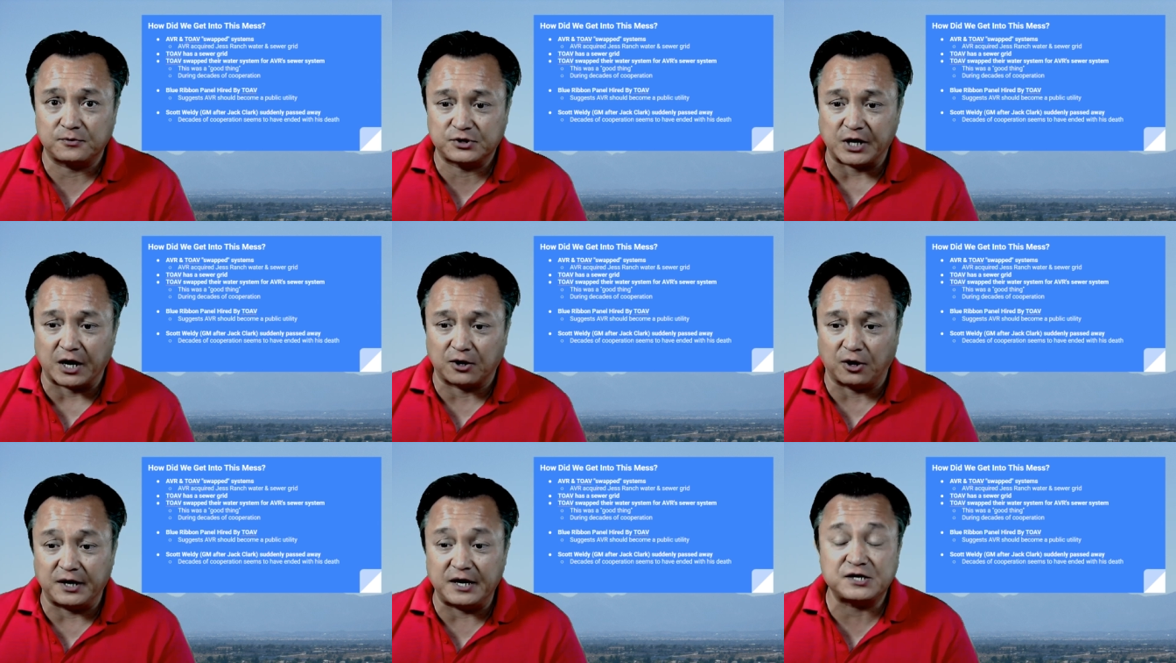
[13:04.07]
Jack
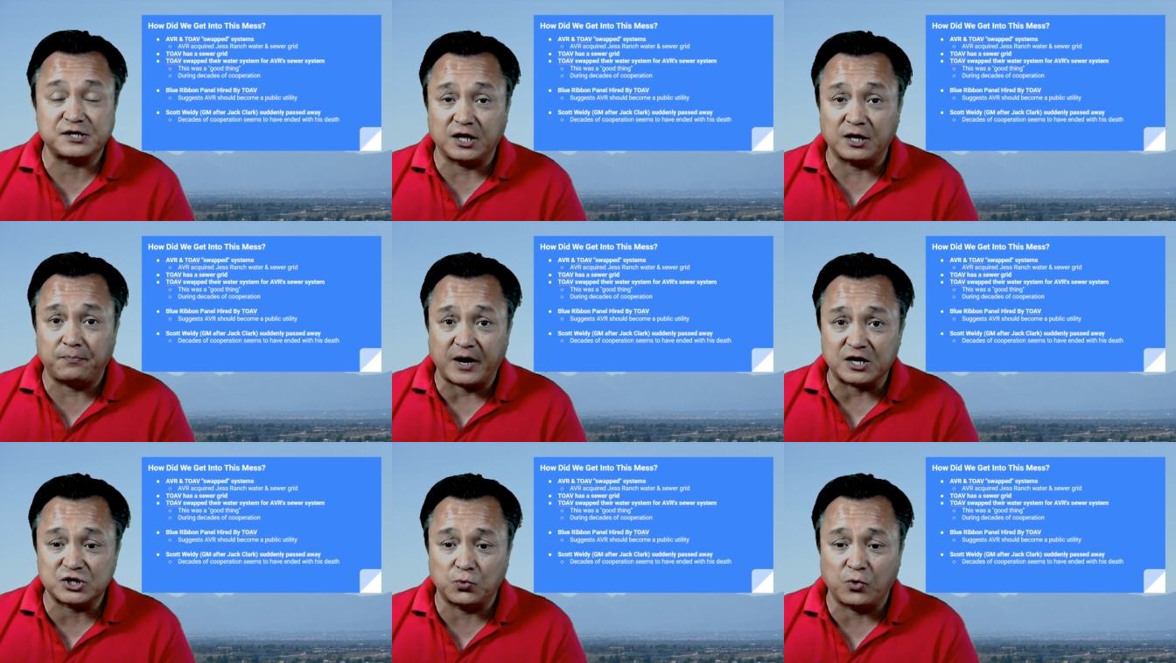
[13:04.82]
Clark, he suddenly
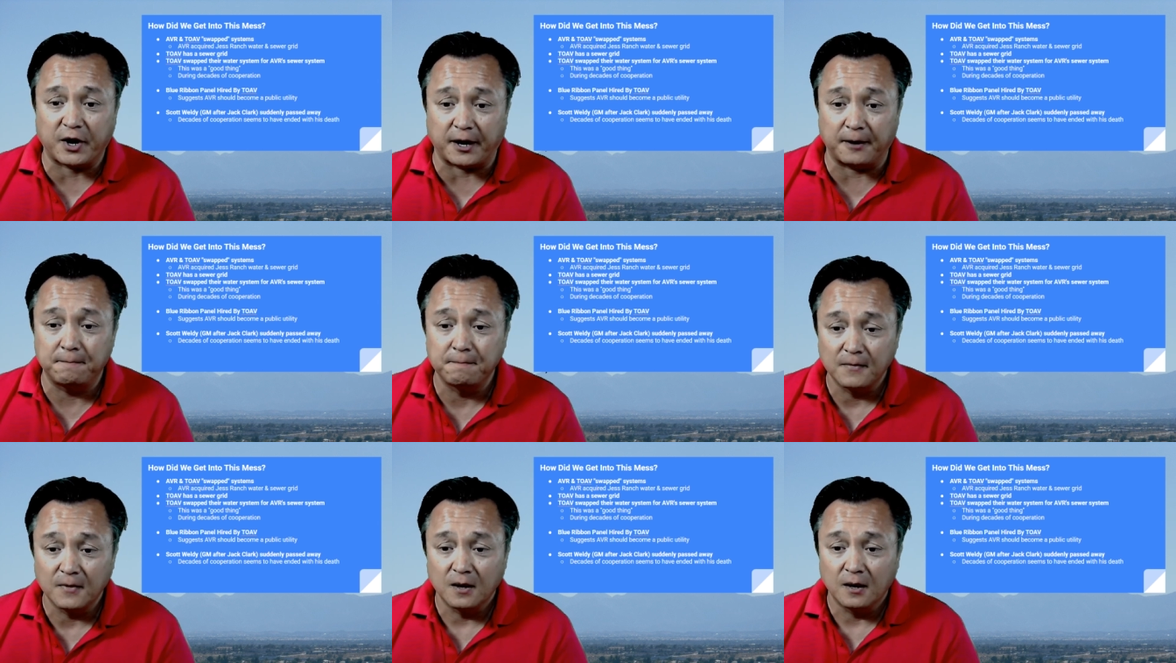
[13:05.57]
passed away,
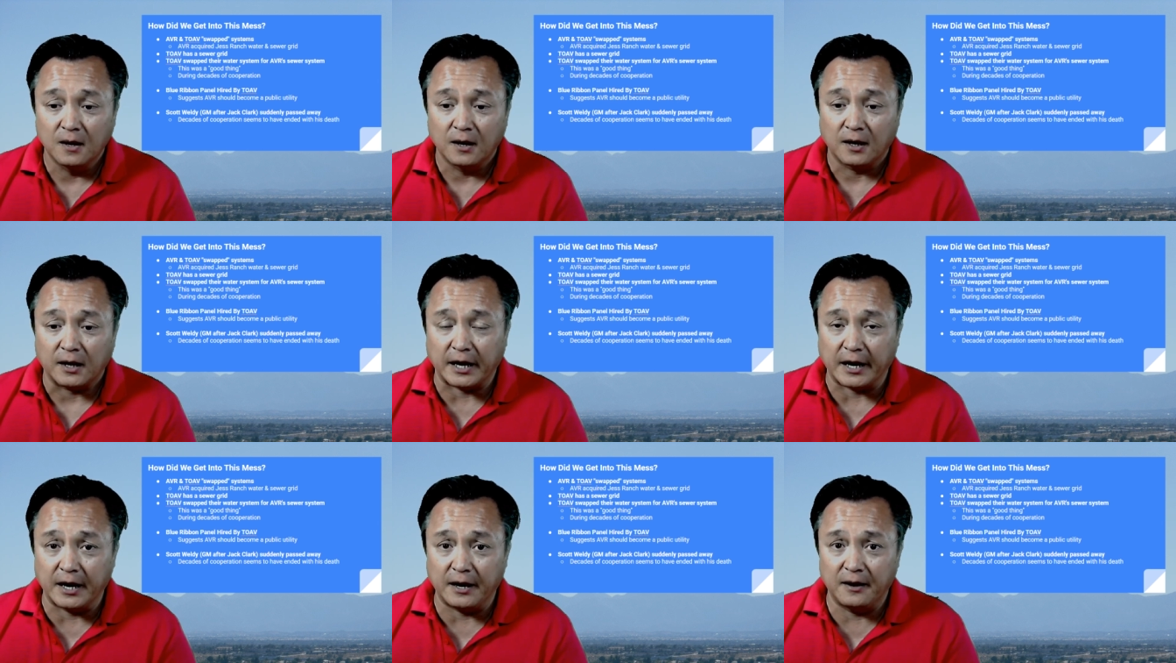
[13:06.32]

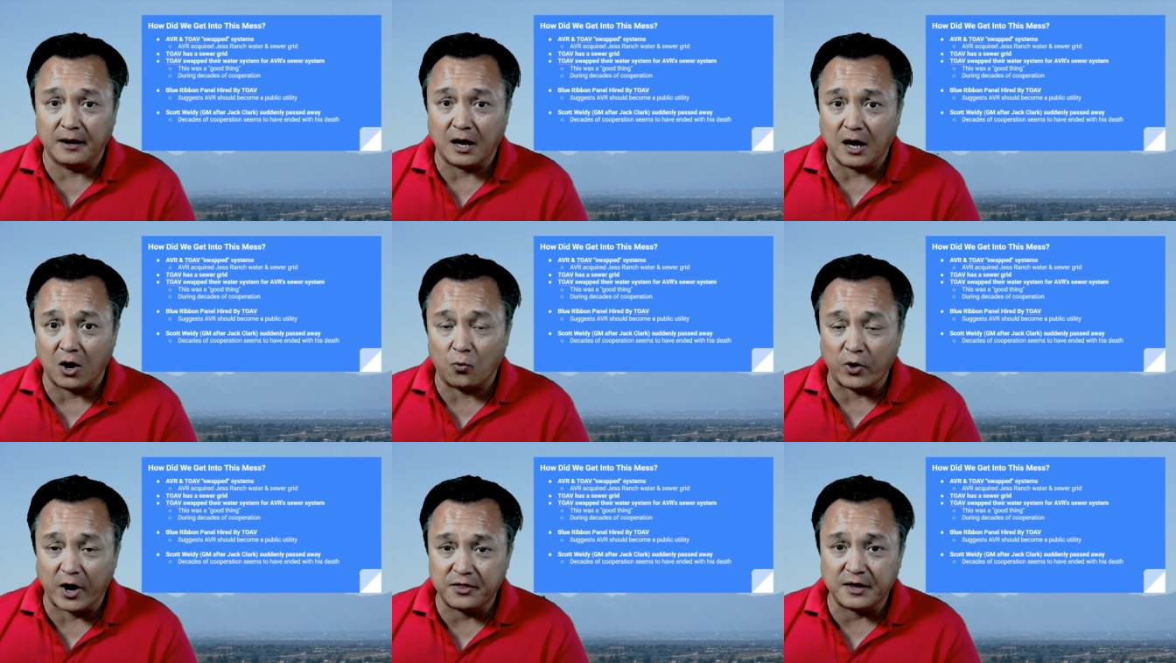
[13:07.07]
and
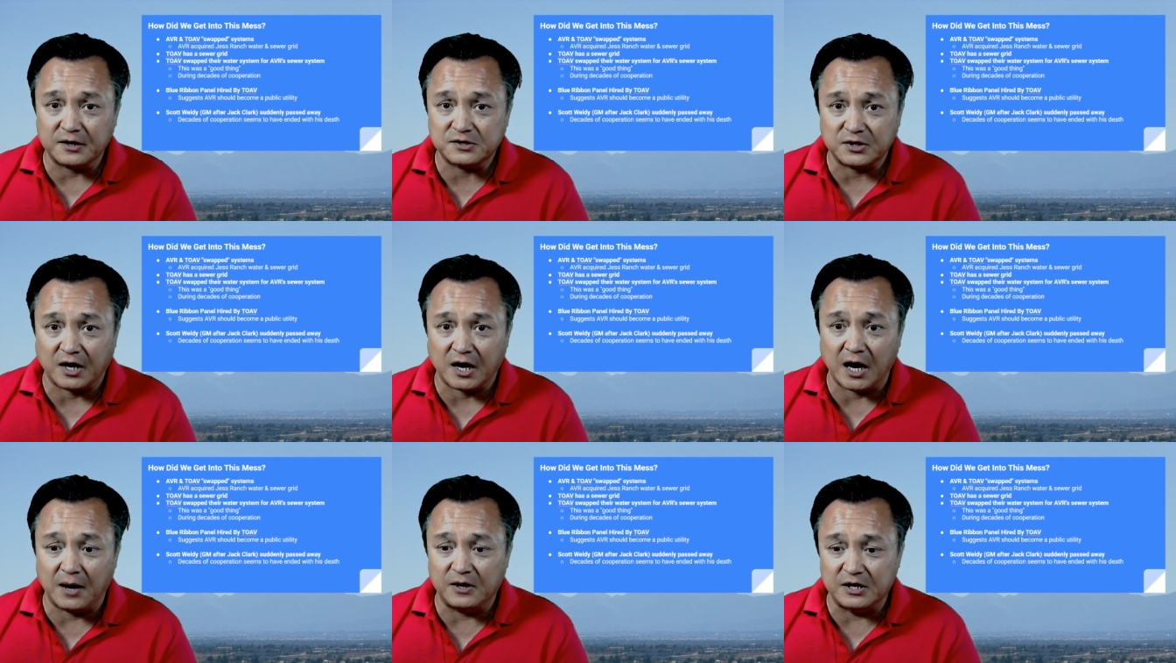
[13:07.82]
around that
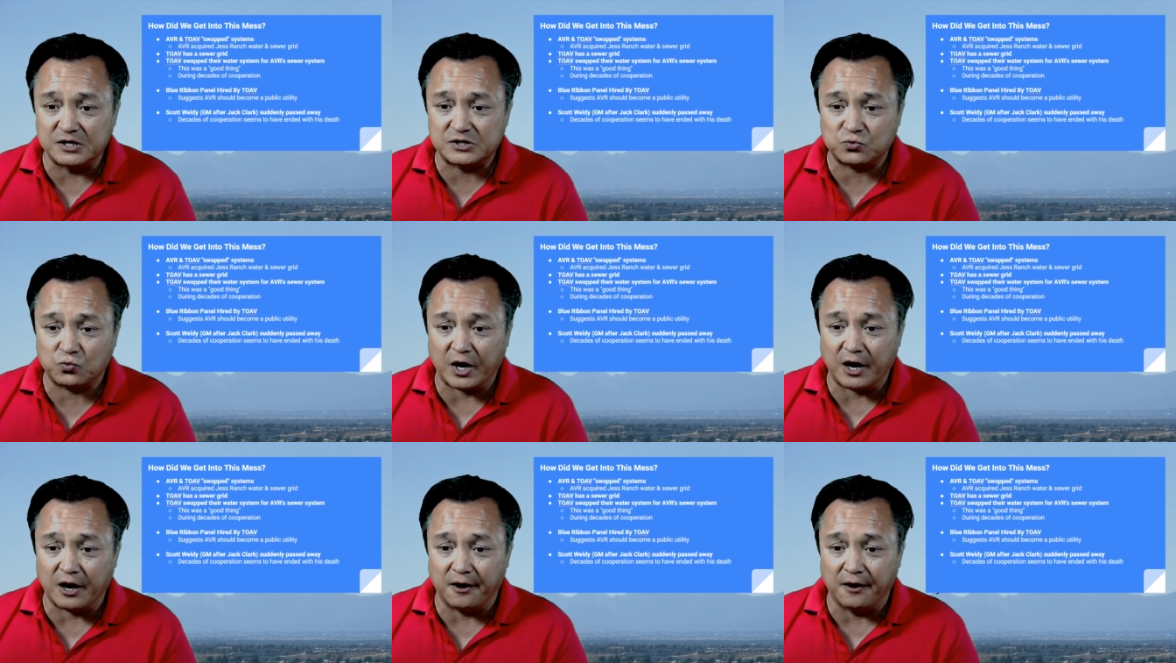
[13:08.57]
time is
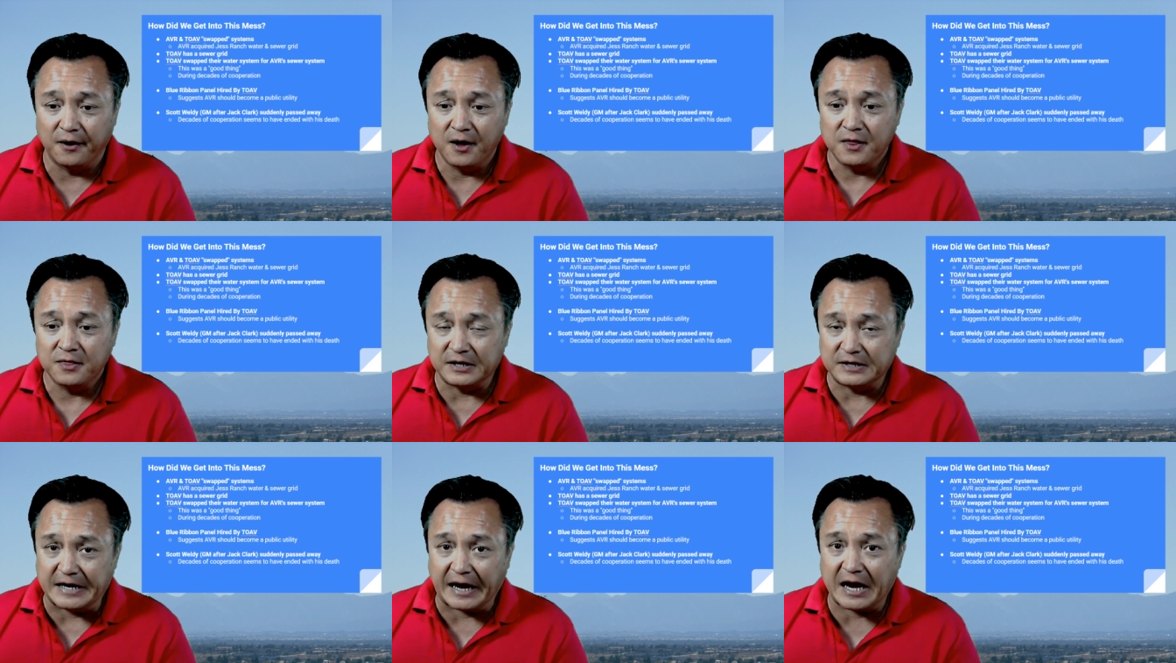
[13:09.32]
where the
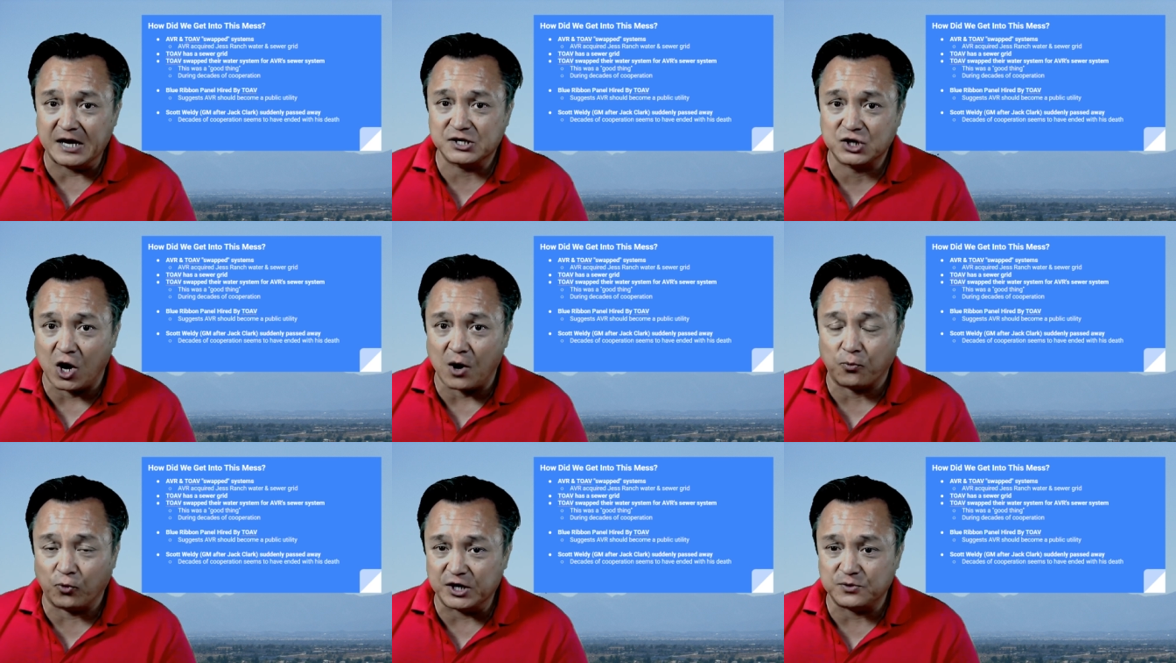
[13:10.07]
decades
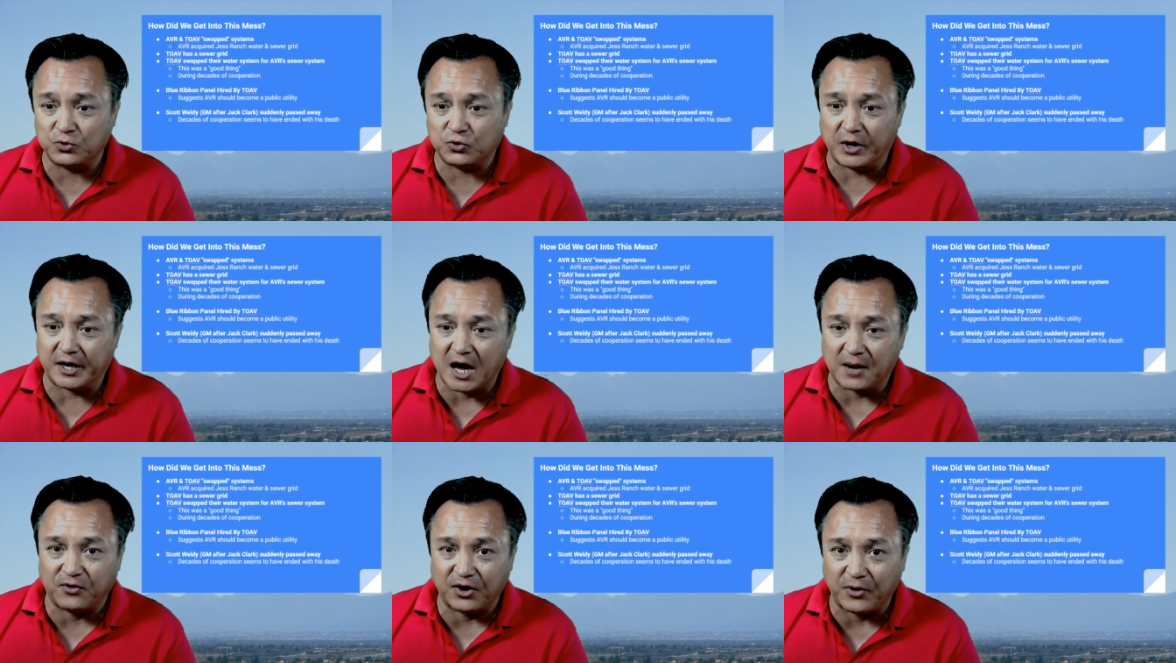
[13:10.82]
cooperation between
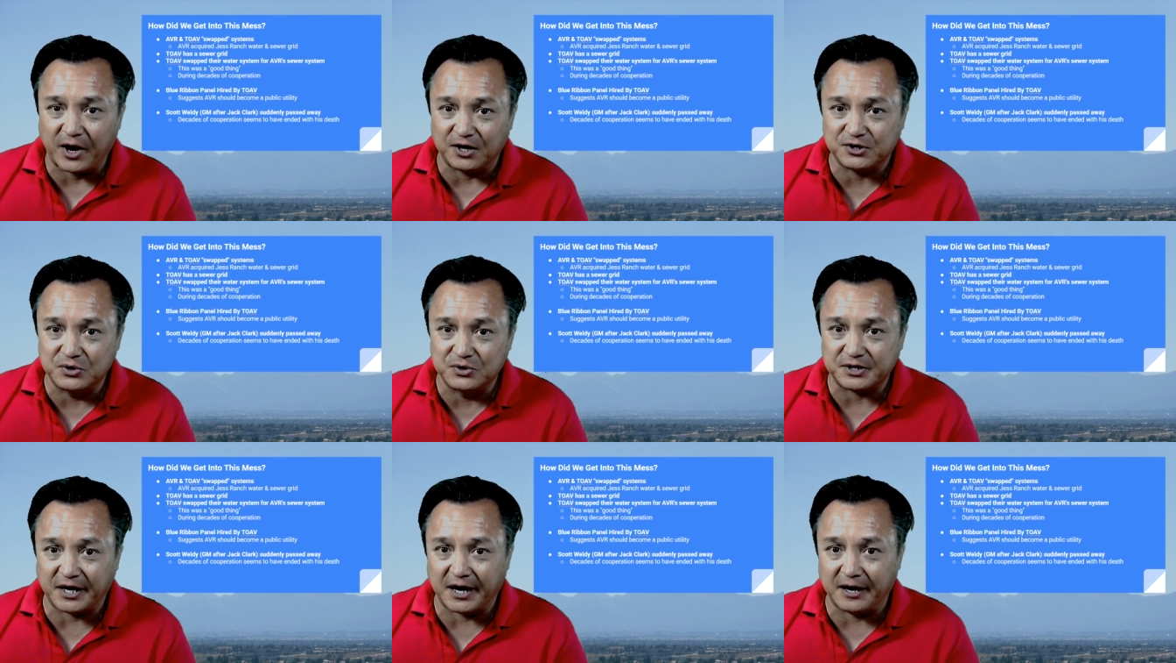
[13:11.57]
Apple Valley
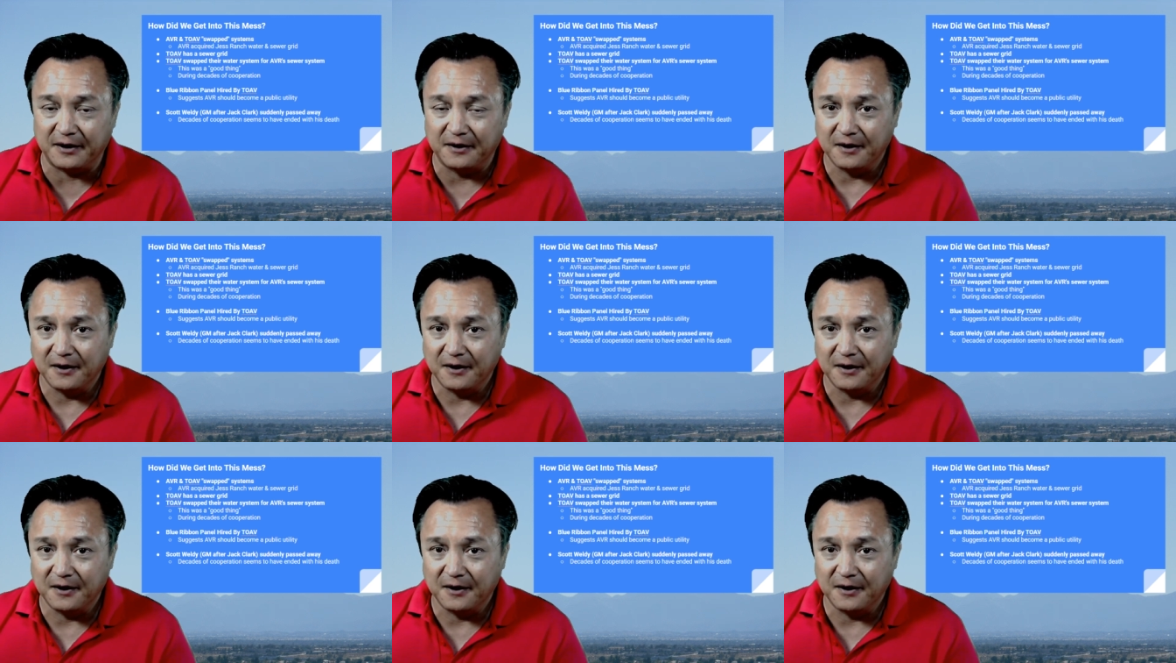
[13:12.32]
Ranchos and